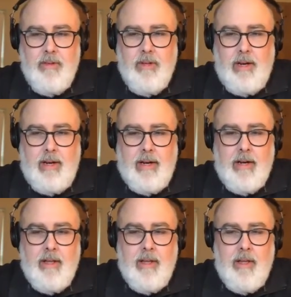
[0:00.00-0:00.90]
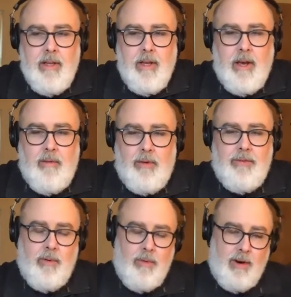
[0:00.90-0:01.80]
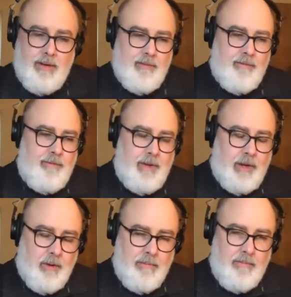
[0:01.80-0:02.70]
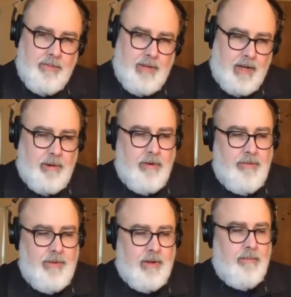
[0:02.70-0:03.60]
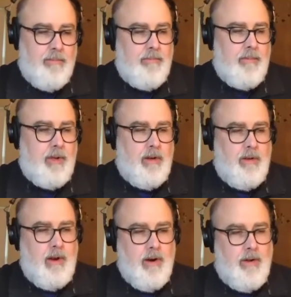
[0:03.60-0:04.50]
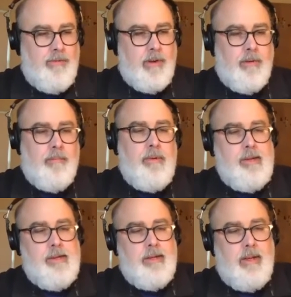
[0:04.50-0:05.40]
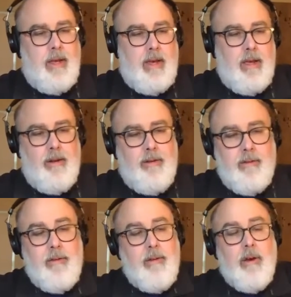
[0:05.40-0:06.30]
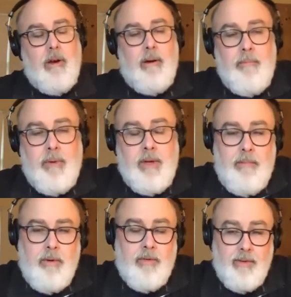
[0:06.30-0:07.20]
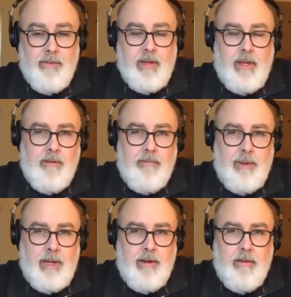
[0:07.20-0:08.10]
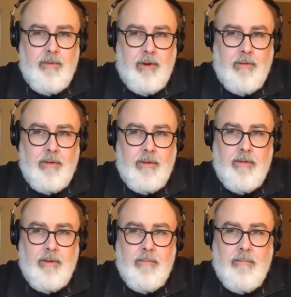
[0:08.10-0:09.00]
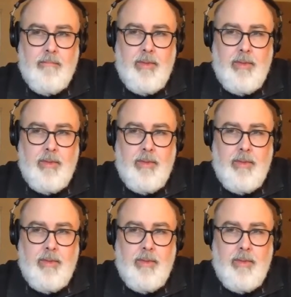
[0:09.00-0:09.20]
I've also worked in film, documentary film, and narrative film, and most recently have been involved in some